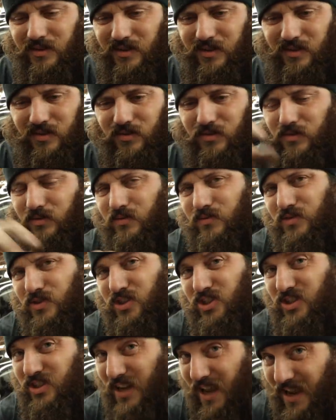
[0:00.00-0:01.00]
it'll
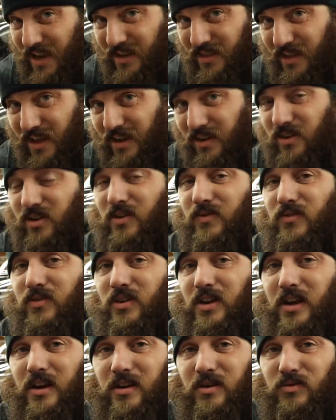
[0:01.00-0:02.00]
stay in that
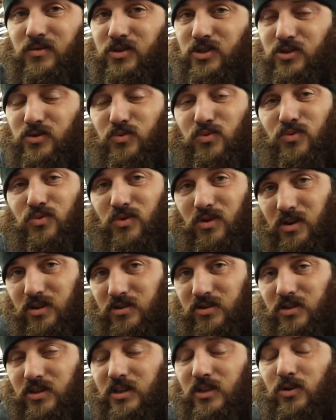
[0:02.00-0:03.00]
cover, and it'll just
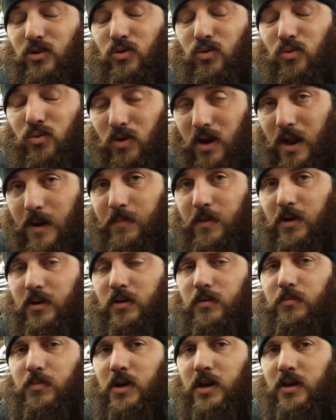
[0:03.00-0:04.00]
rust the crap out of
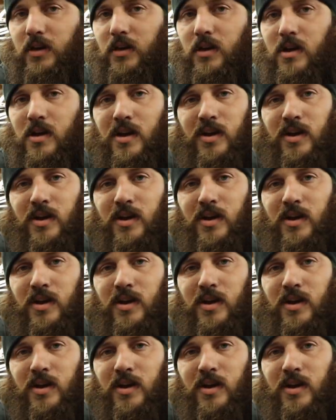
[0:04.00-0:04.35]
your bike.